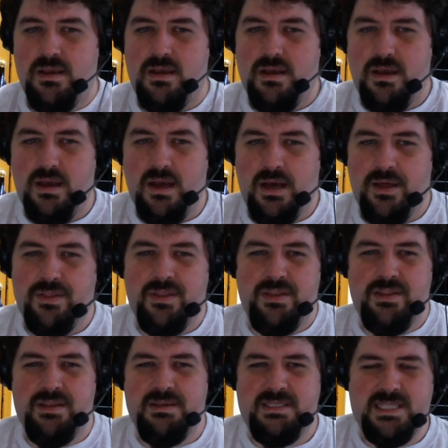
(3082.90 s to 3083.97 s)
But
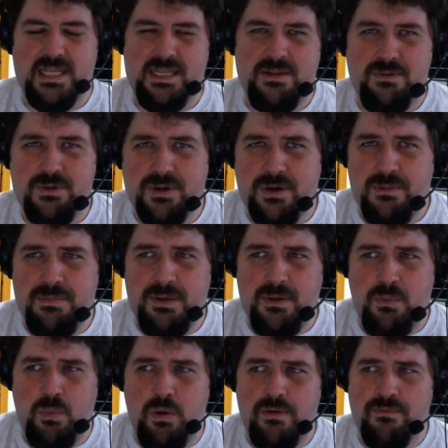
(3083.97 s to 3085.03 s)
they said they were going to be
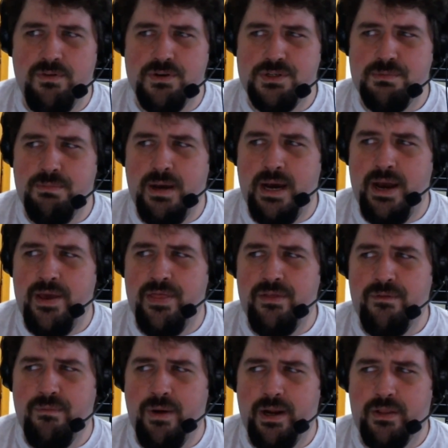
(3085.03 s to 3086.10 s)
one version behind the
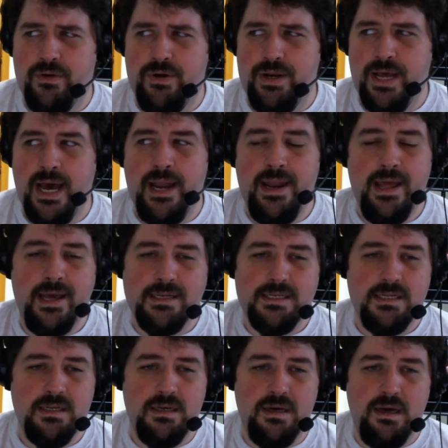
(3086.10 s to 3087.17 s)
regular .NET
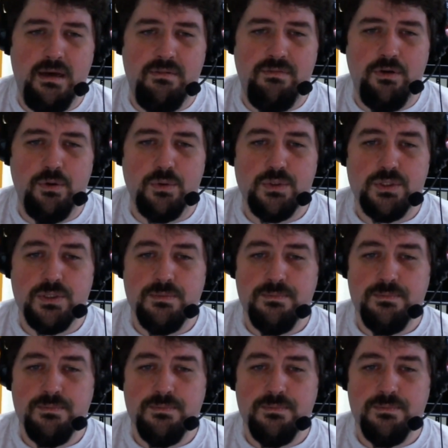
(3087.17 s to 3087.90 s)
folks.